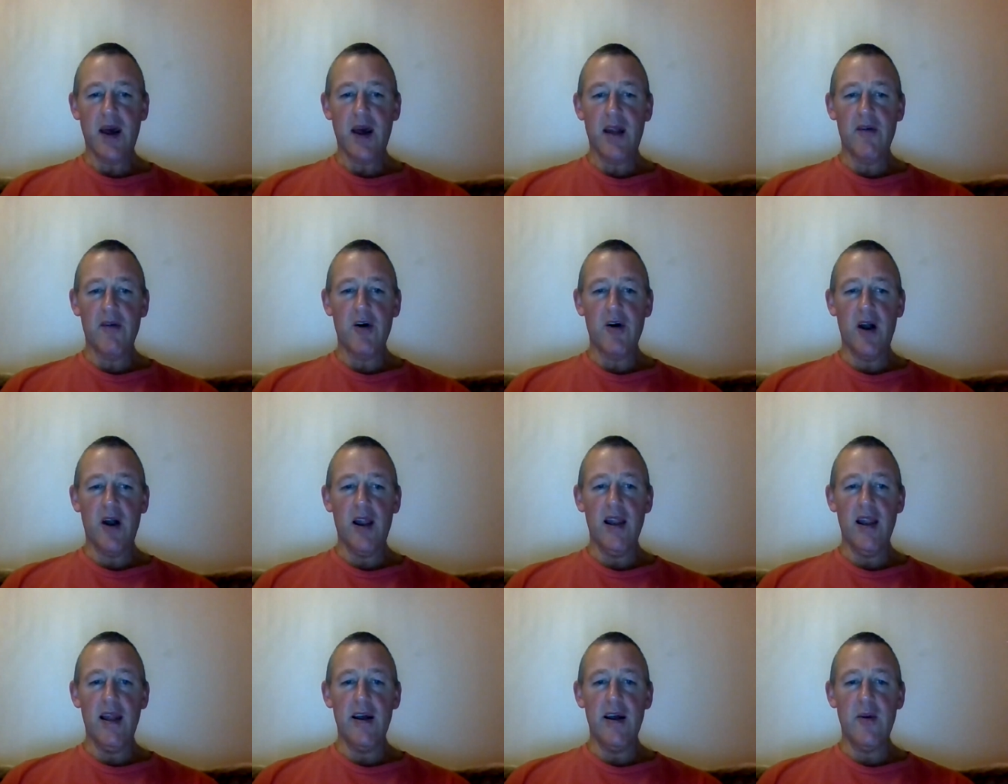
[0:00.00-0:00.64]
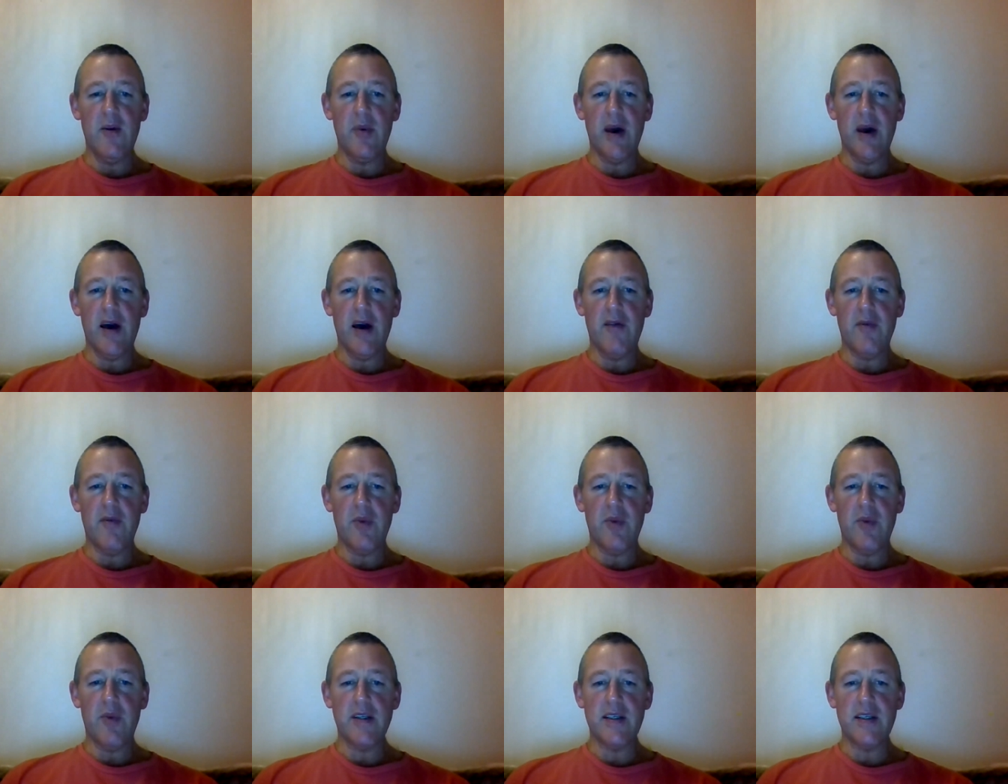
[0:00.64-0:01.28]
and I've got a little bit of
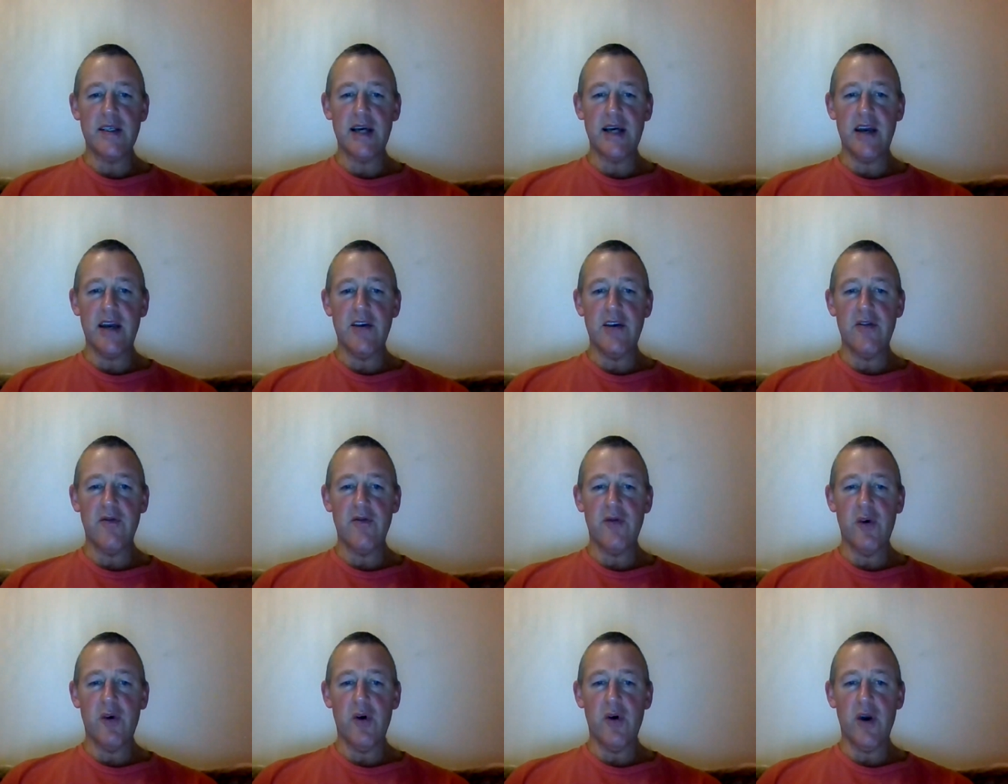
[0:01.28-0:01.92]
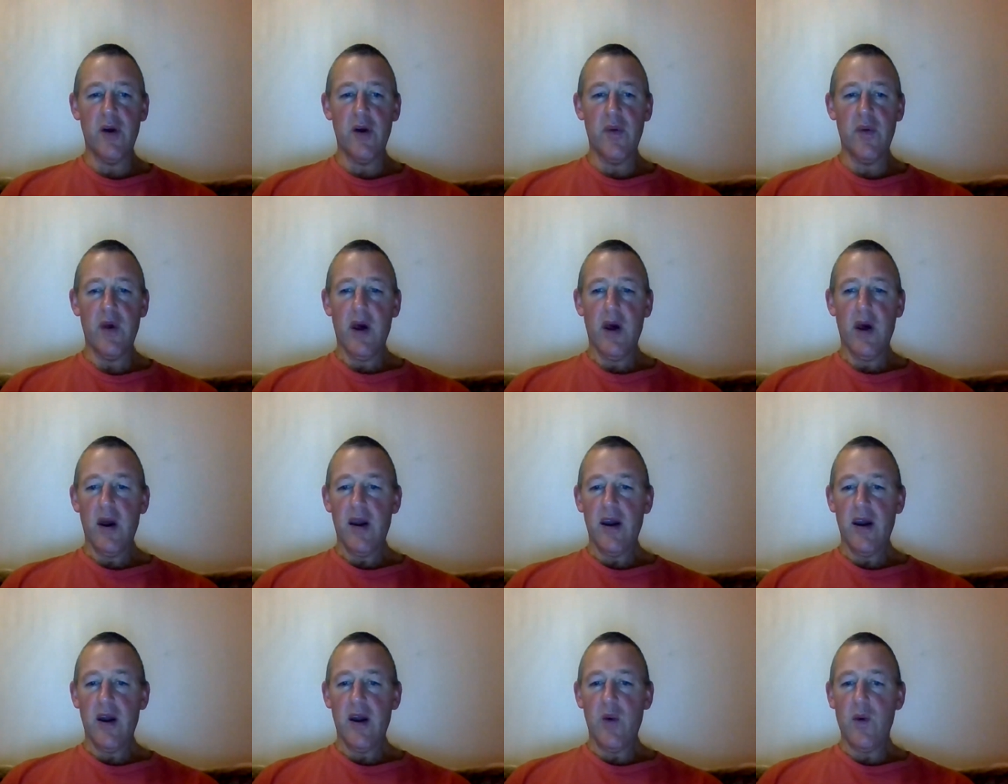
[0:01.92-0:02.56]
a presentation for you.
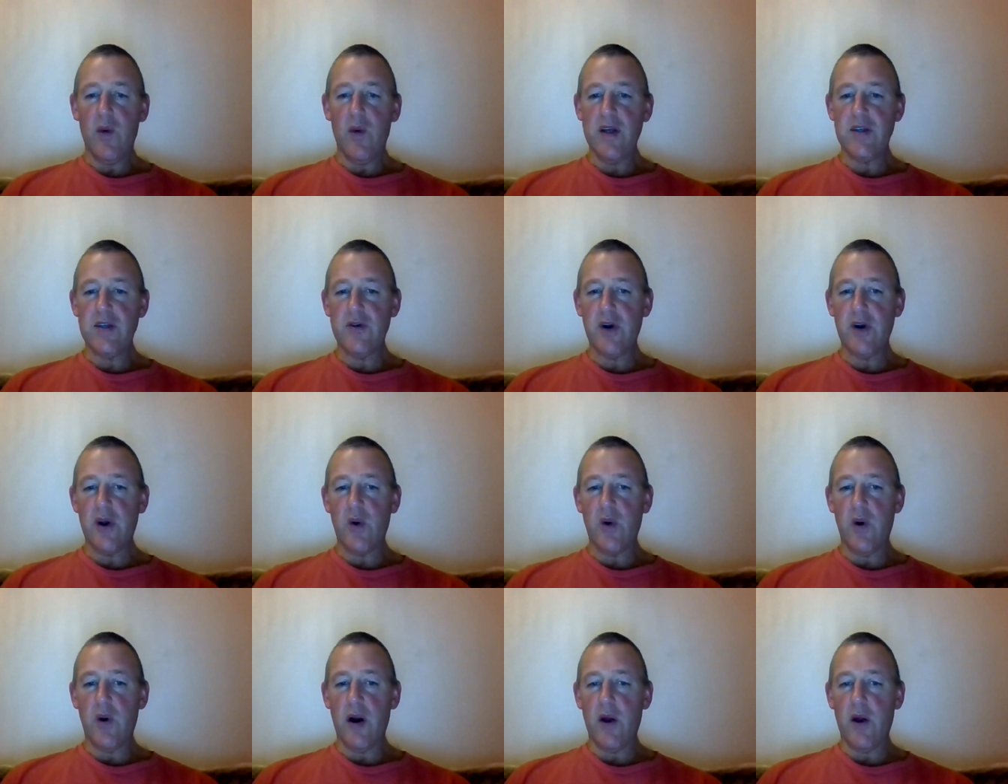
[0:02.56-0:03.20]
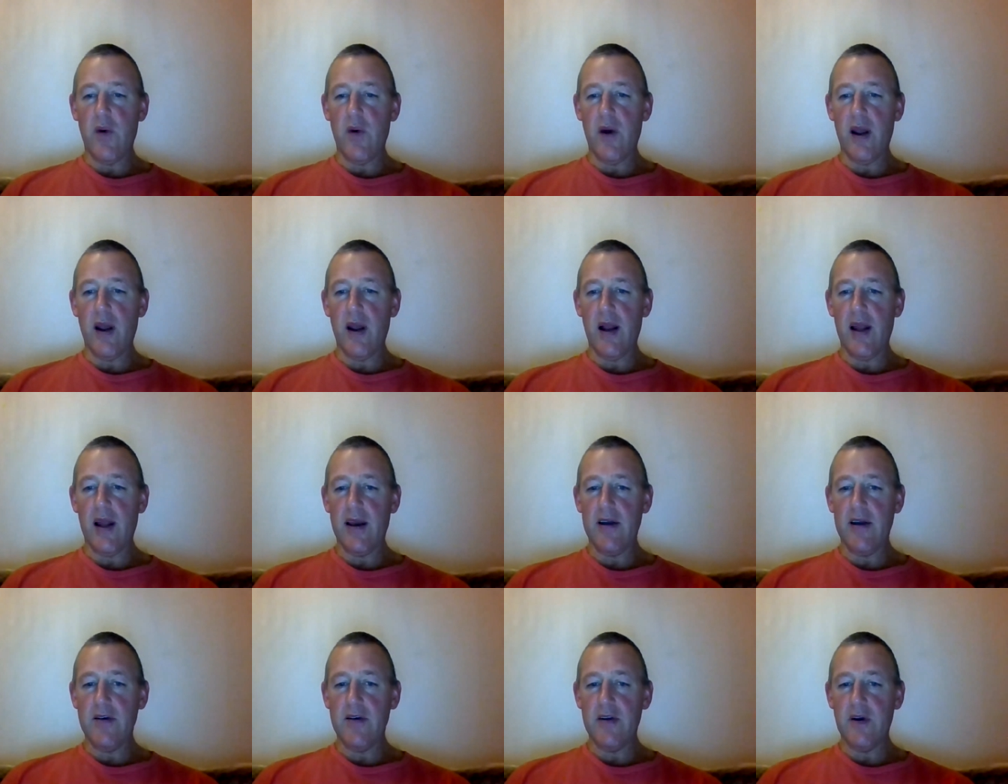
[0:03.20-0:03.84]
I'm going to whiz through it quite
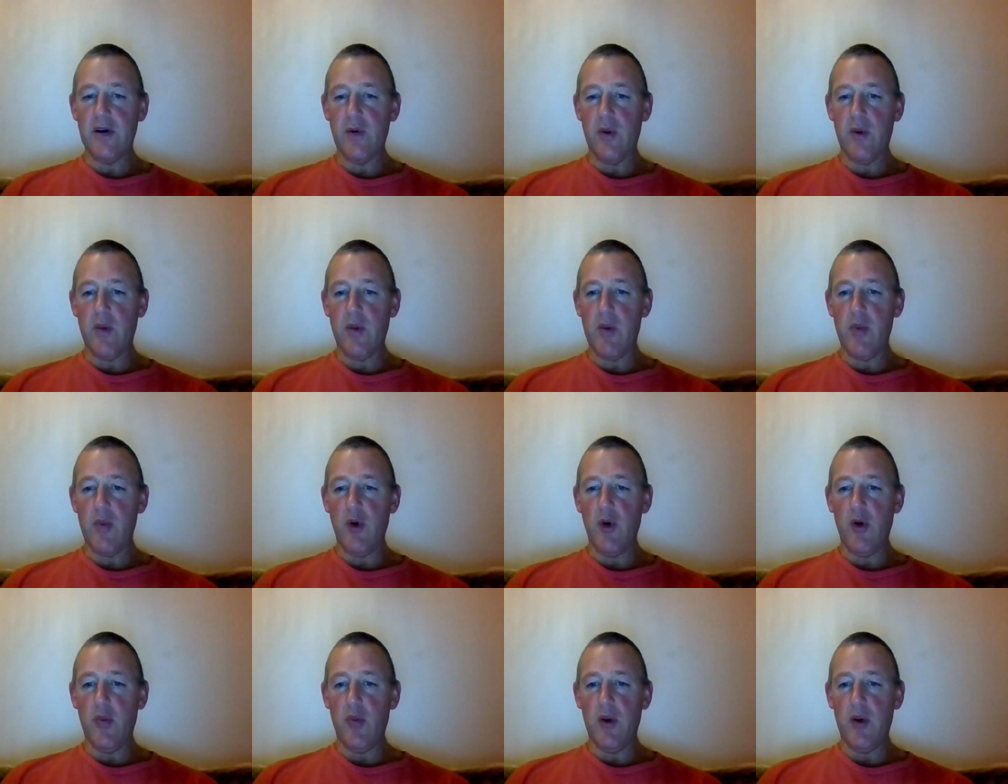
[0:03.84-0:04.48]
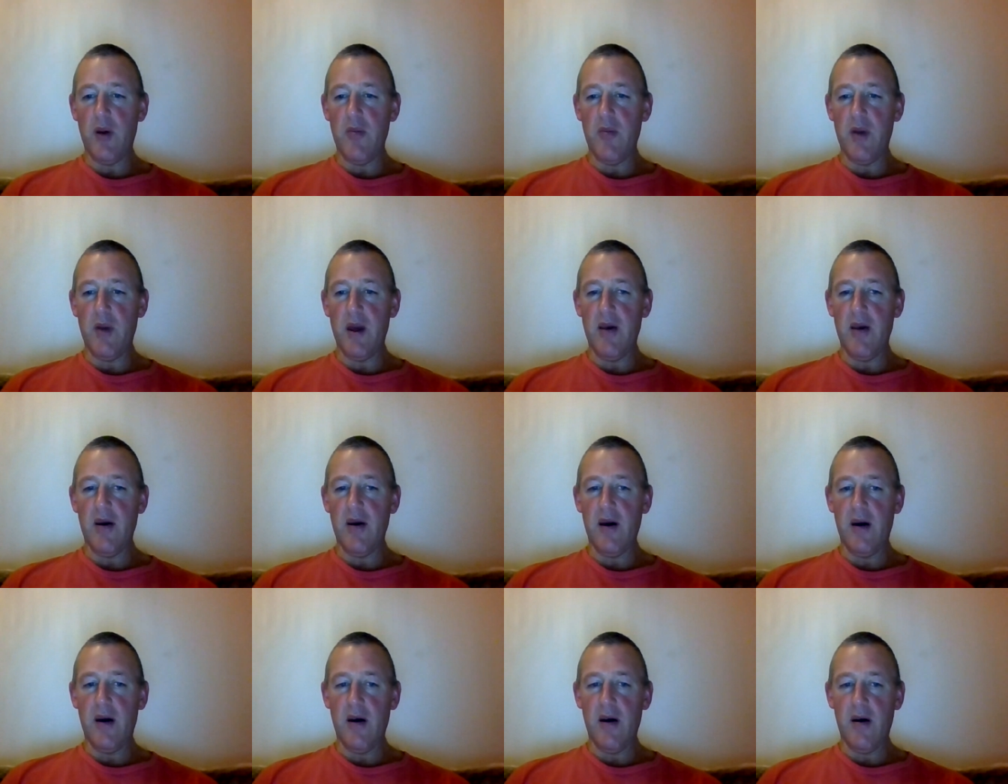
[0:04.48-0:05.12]
quickly, because you don't want to be bored by
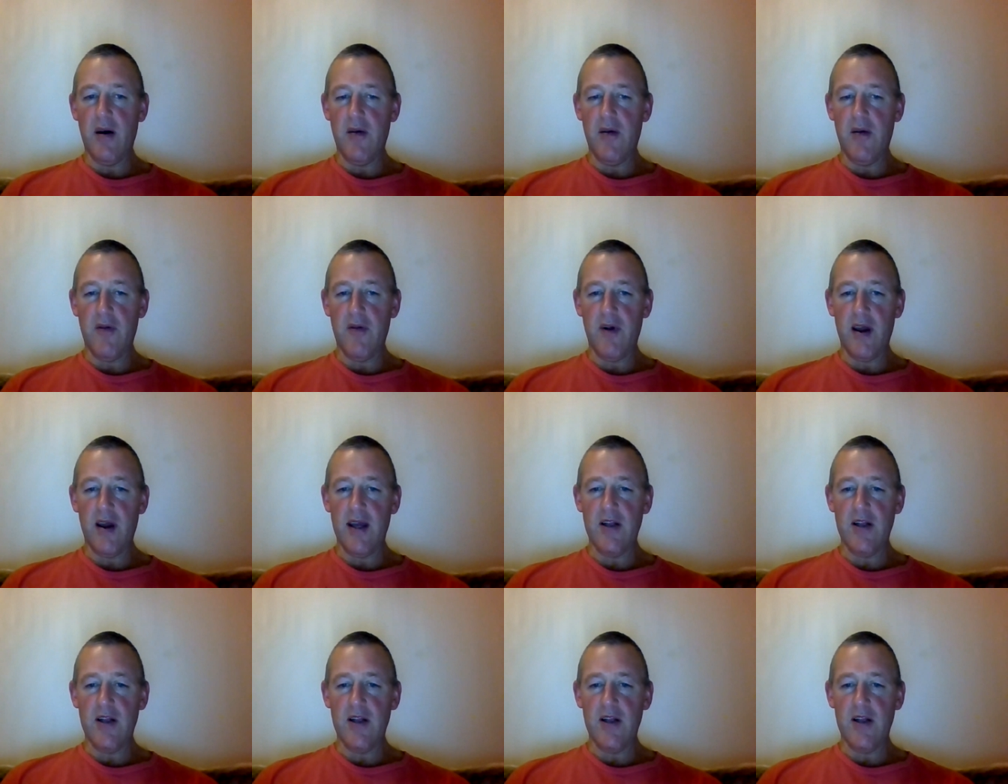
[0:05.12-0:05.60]
me for